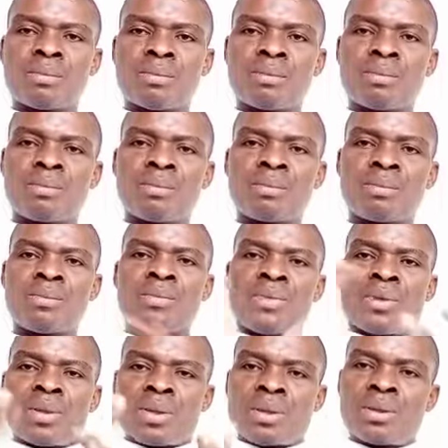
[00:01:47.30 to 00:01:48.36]
Now,
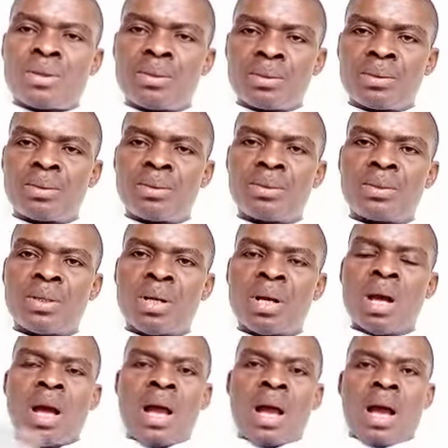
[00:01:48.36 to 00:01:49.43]
I
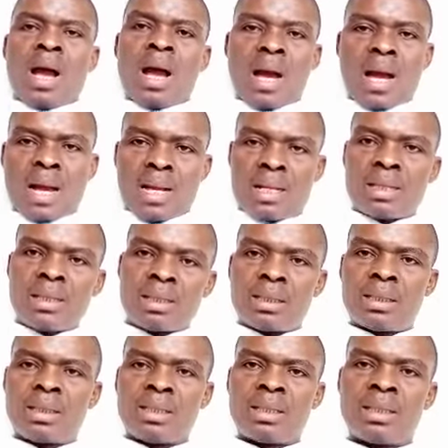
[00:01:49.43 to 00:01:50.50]
lay me down to
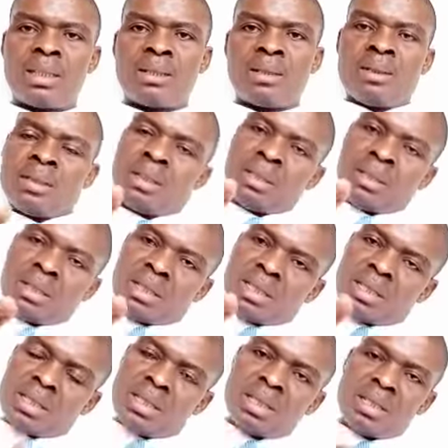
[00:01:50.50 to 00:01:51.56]
sleep.
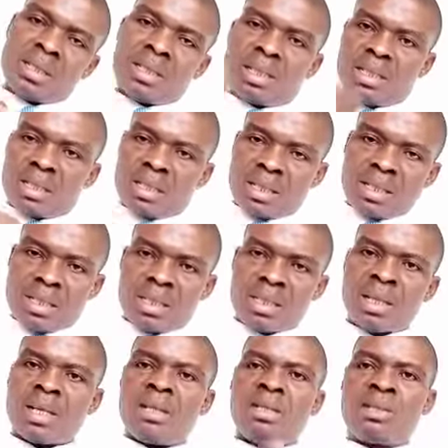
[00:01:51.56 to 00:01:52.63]
Now,
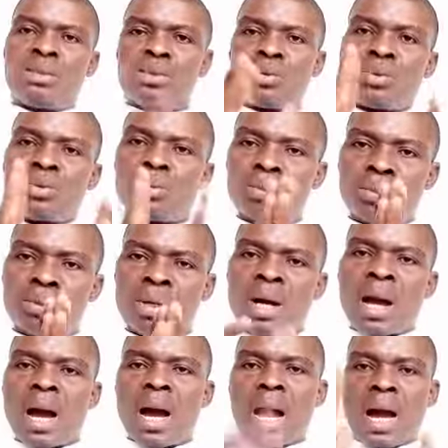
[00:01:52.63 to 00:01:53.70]
I pray the
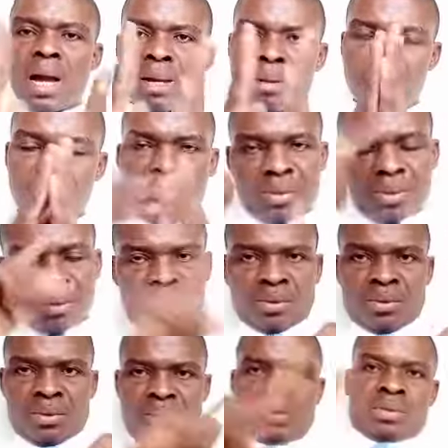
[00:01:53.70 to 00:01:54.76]
Lord my soul to
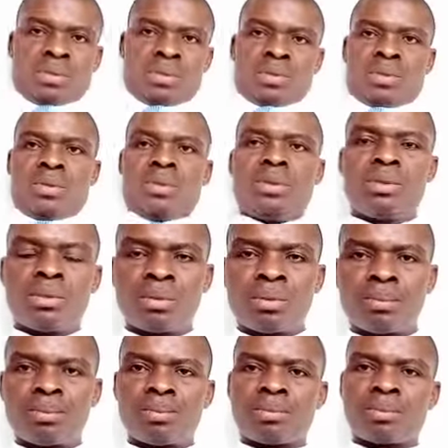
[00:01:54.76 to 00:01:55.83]
keep.
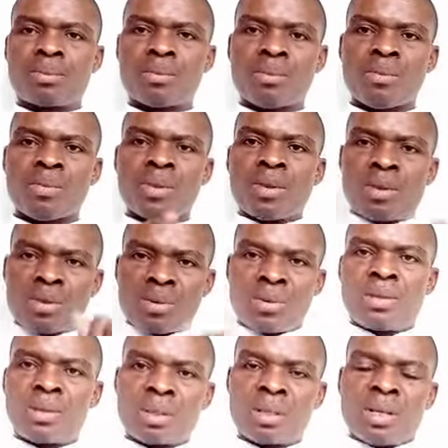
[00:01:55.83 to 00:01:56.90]
If I should die before
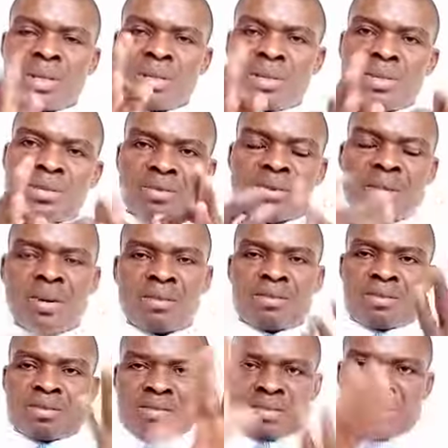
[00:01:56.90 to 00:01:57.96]
I woke,
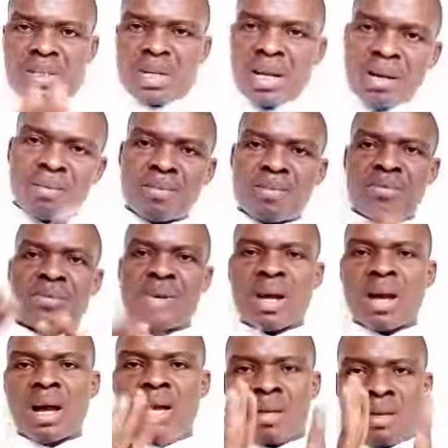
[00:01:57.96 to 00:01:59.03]
I pray the Lord
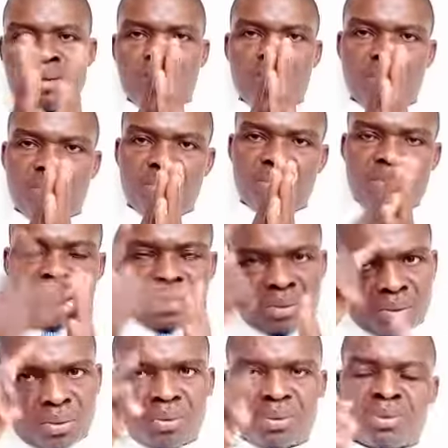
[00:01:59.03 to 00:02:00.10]
my soul to take.
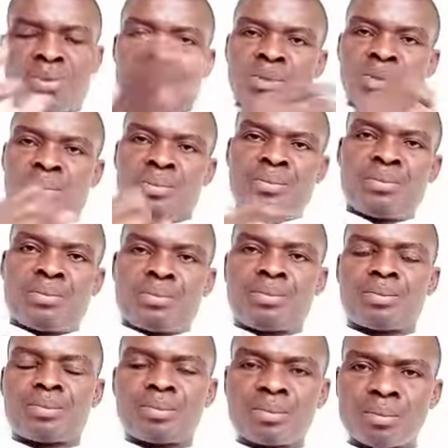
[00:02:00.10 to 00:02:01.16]

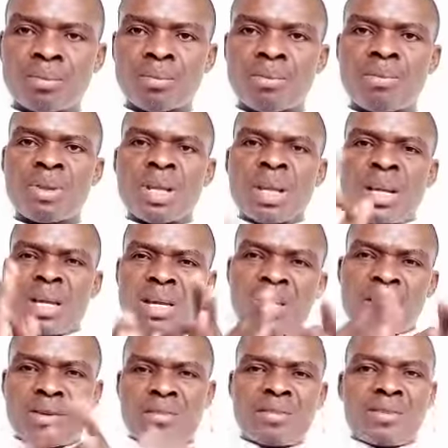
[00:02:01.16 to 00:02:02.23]
If you listen
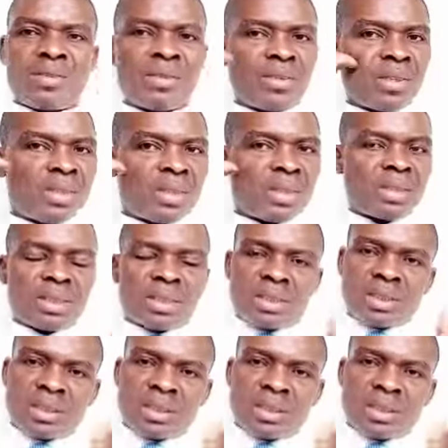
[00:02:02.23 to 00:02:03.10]
closely, you will